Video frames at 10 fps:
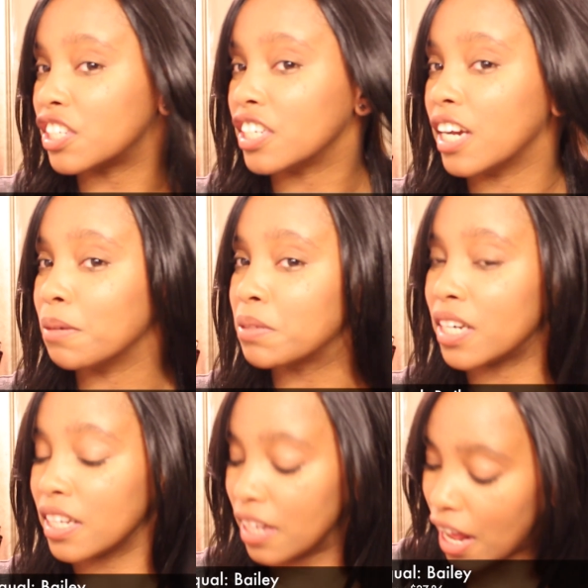she comes in
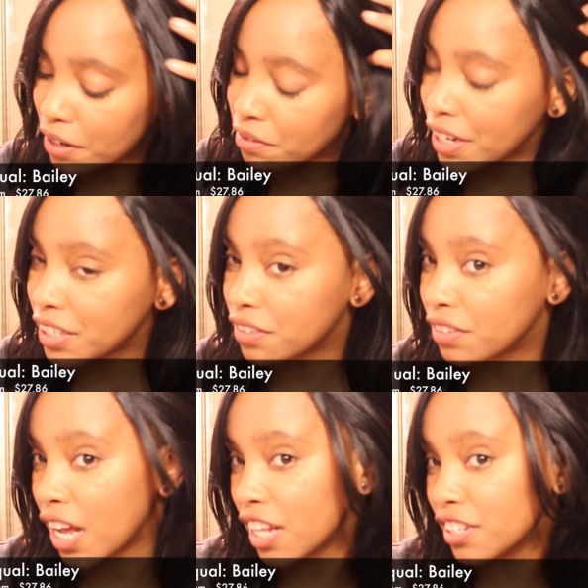a lot of range of
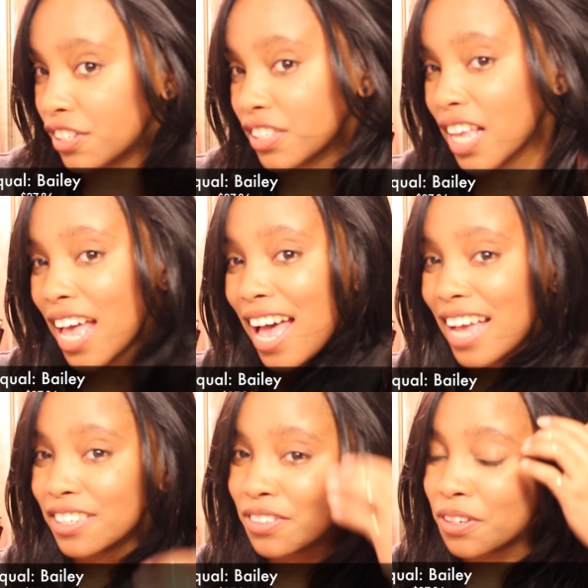colors
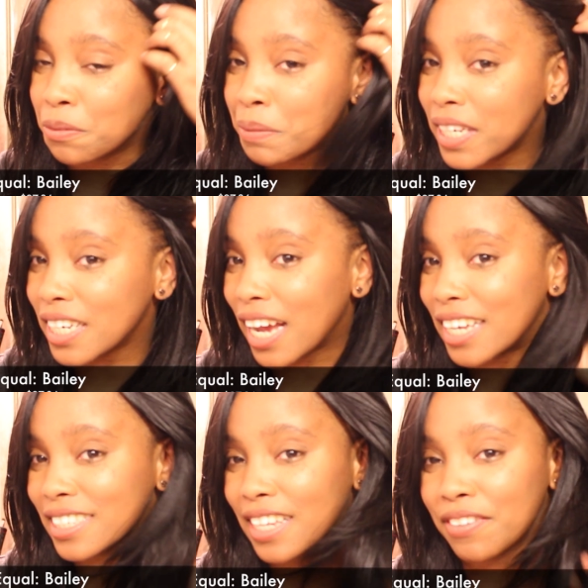you know me,
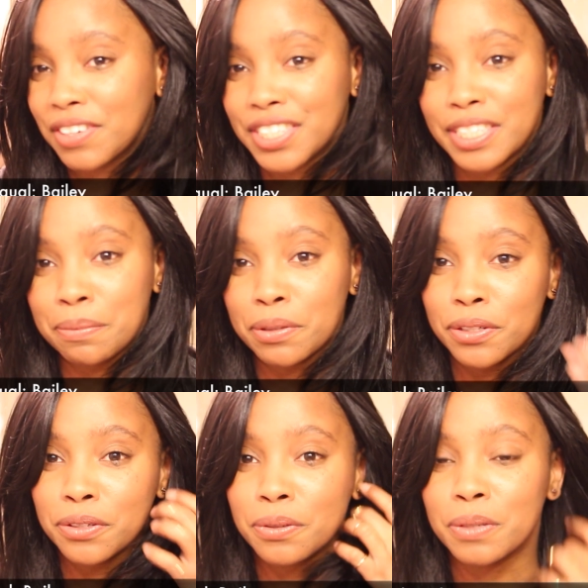I stay very
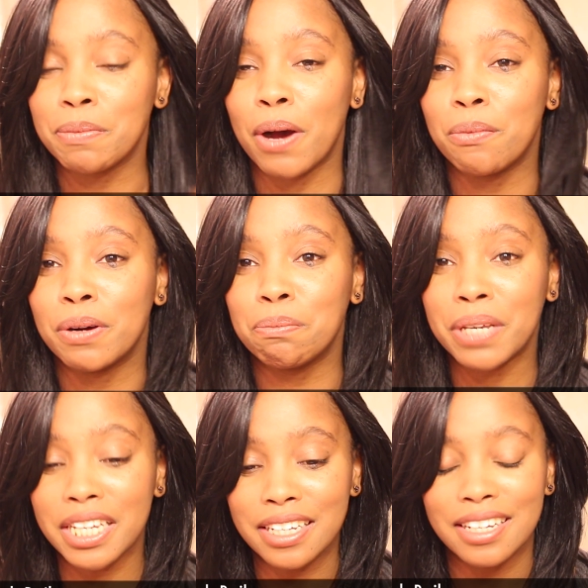typical in my
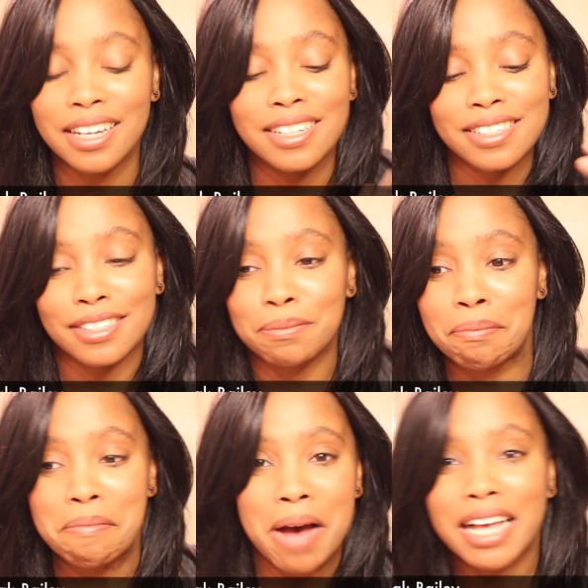1B, just
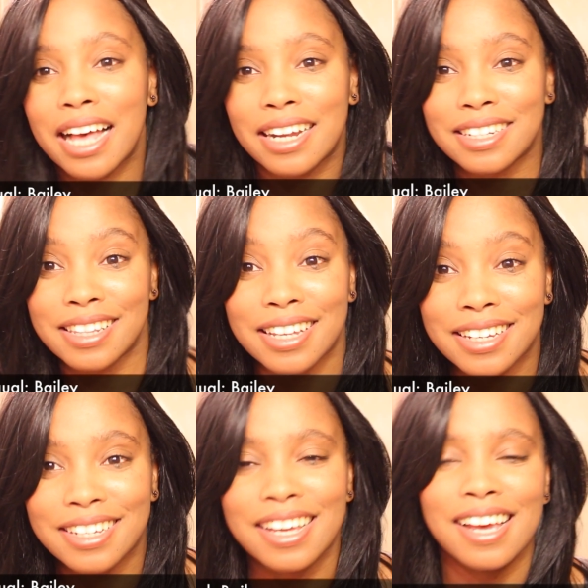my kind of
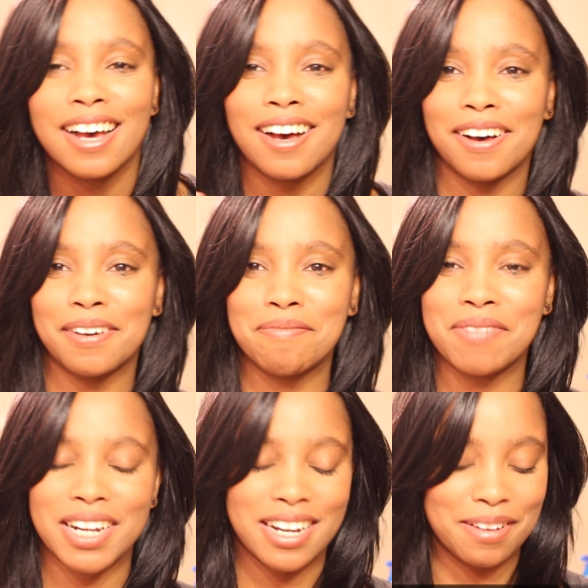thing. Um,
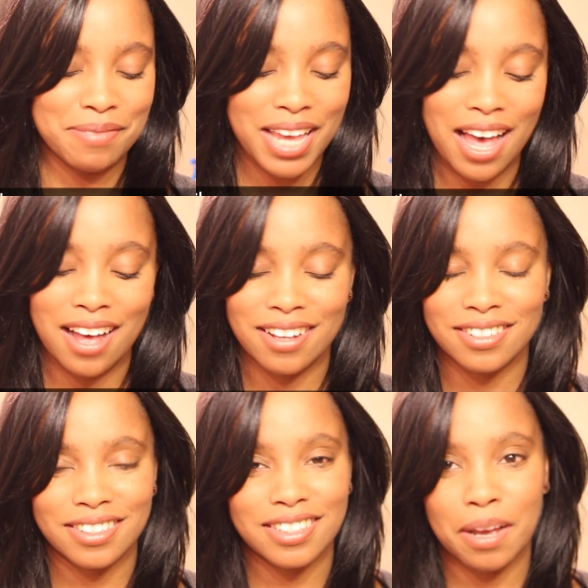but um, yeah,
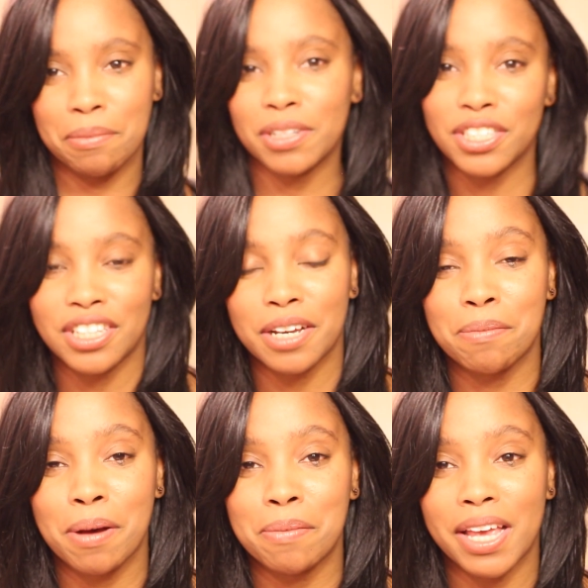tell me what you think
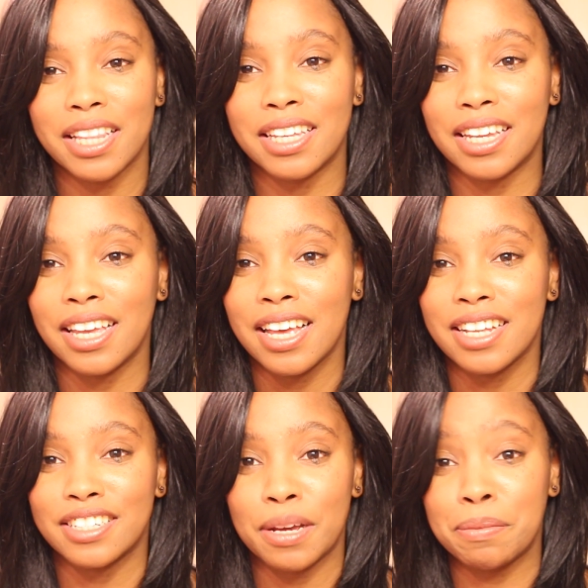about Bailey.
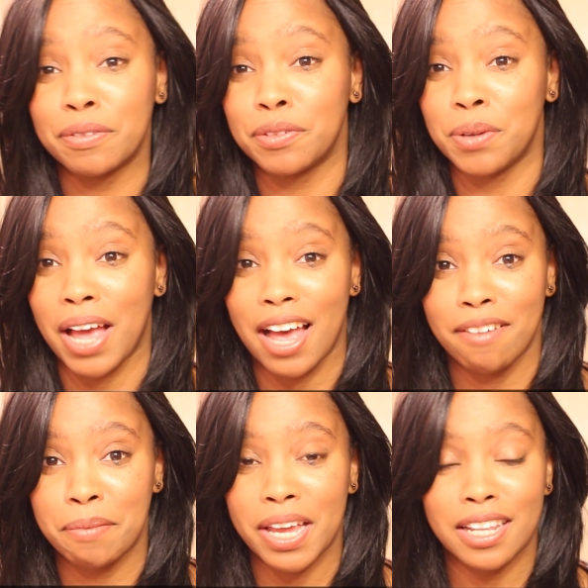Tell me if you
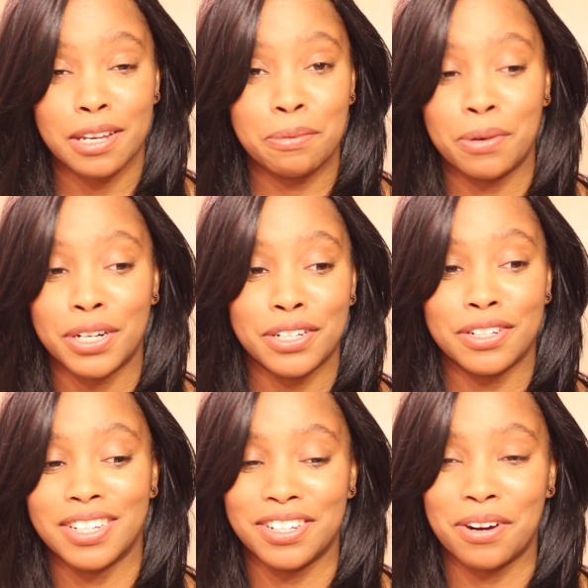have Bailey,
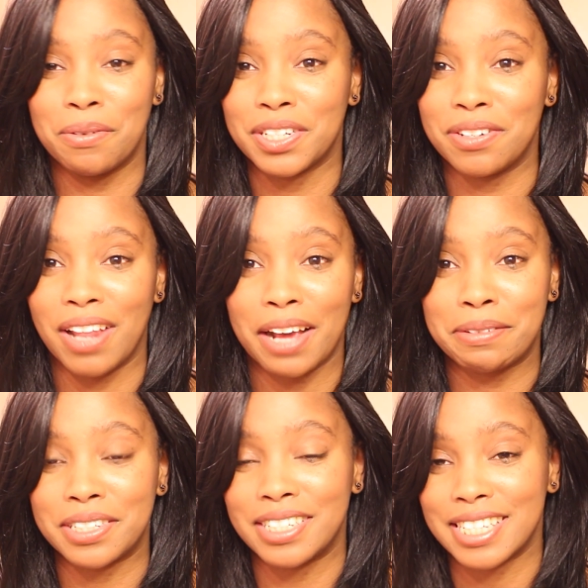what you know, what you like,
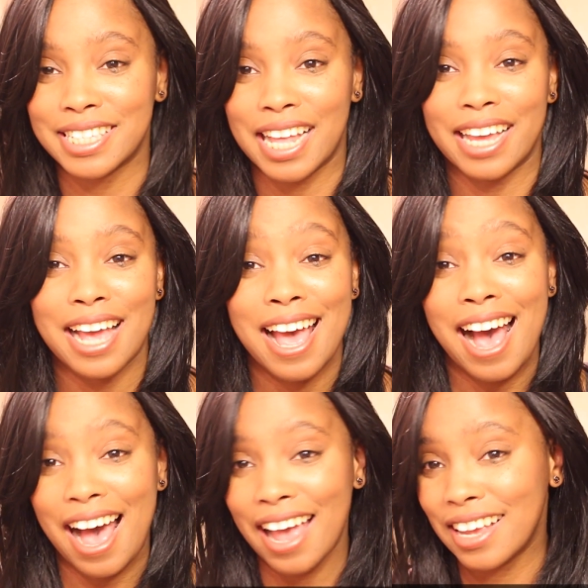what you dislike.
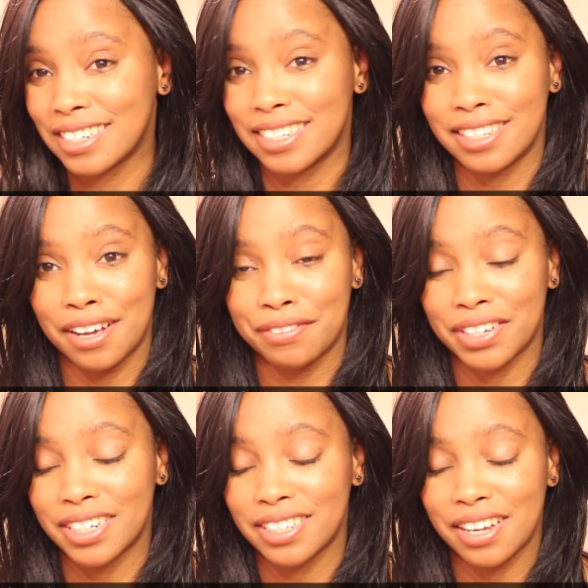I actually love
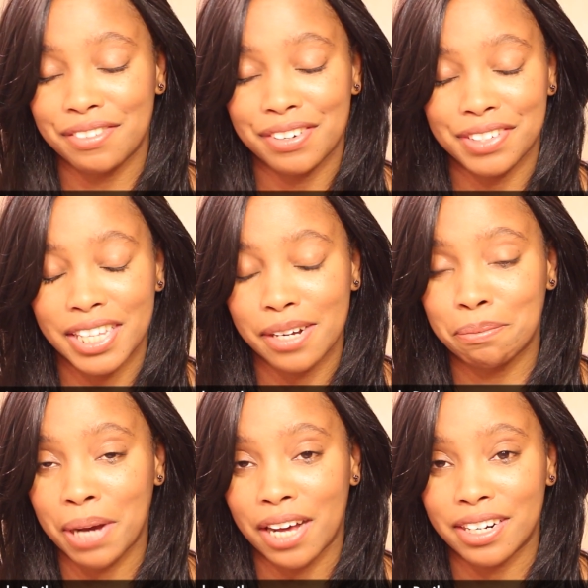her. Love everything
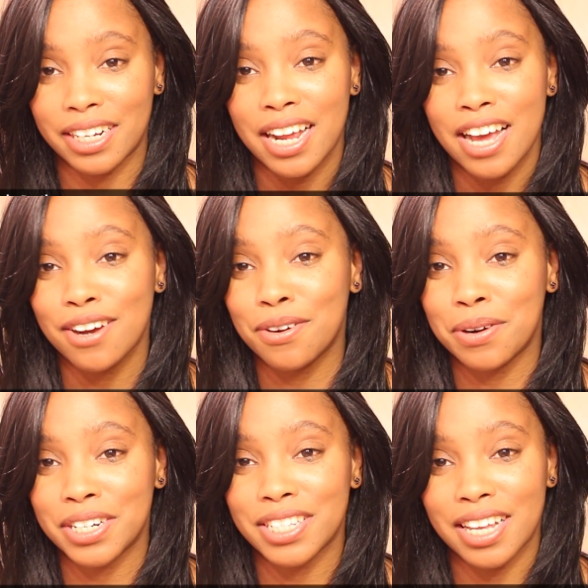about her. Of
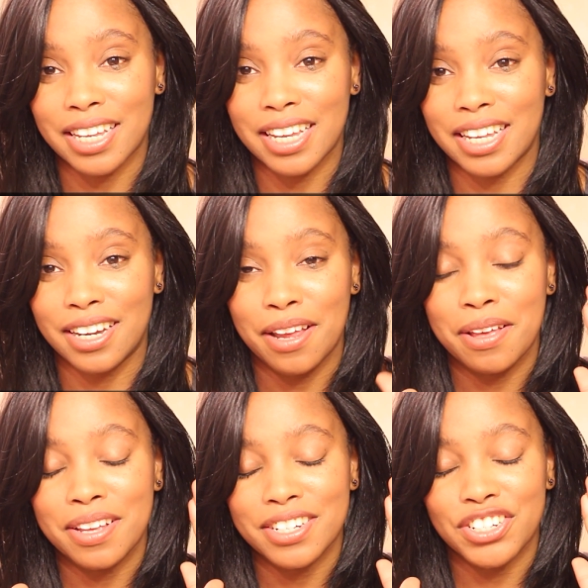course, again,
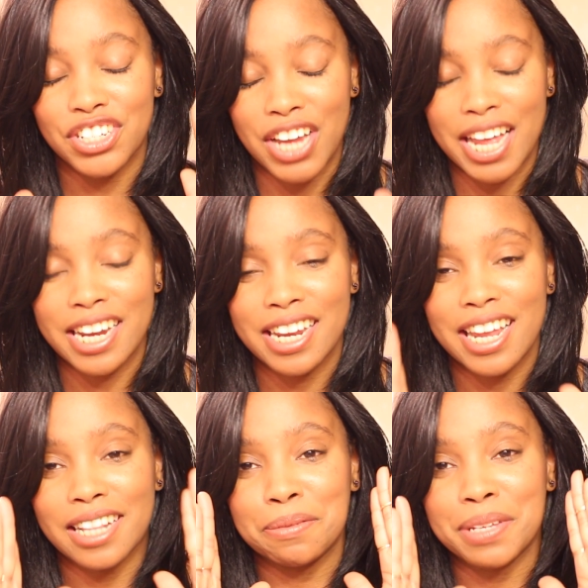shedding
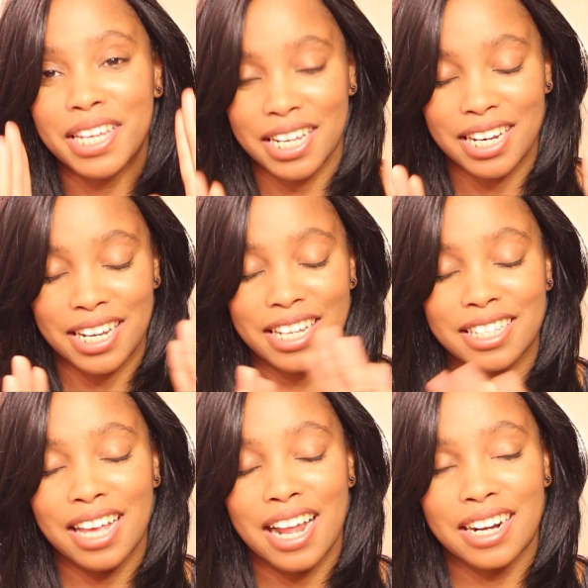at the beginning is
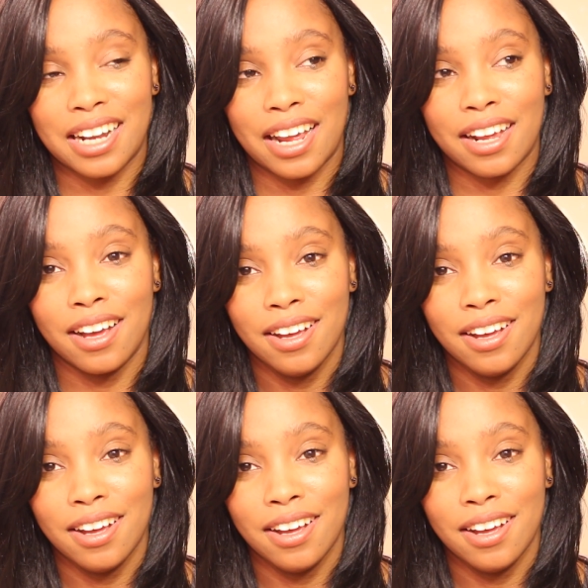kind of like